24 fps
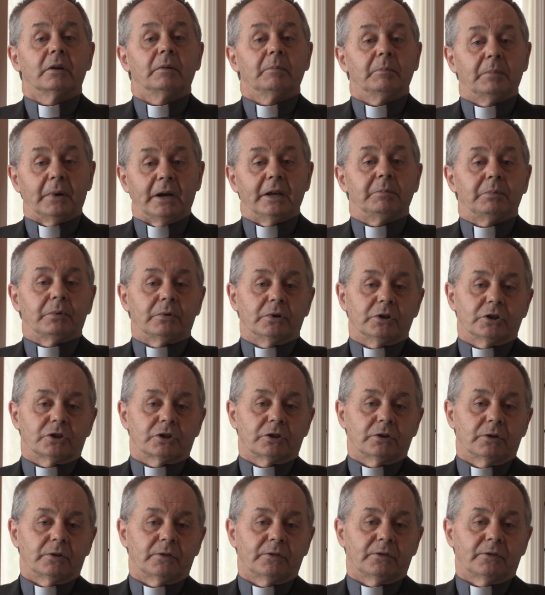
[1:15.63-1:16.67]
by
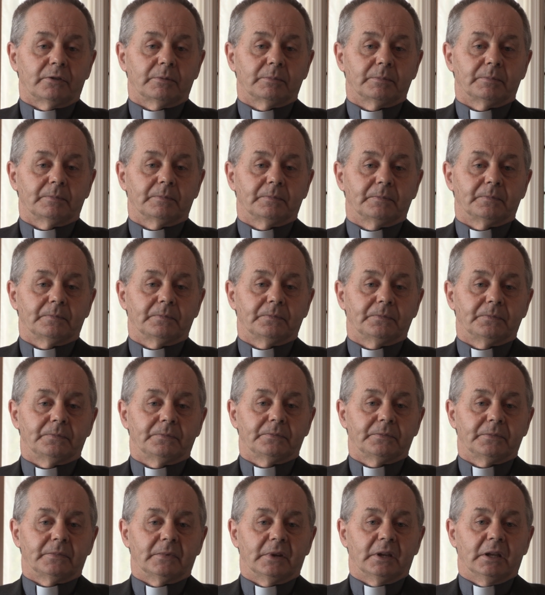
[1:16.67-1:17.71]
parishioners.
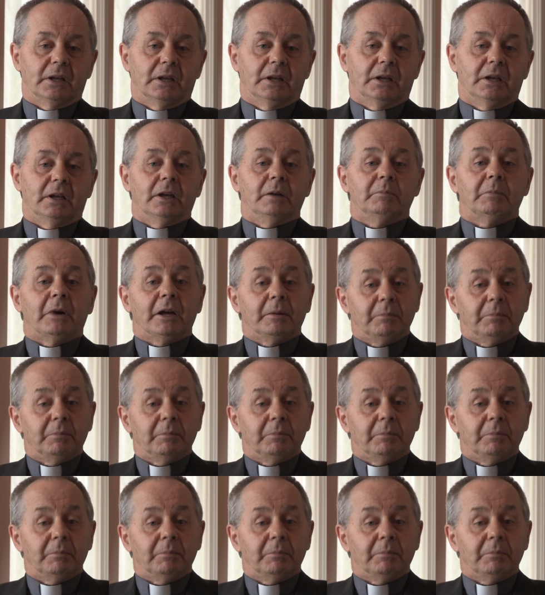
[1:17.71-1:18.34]
In my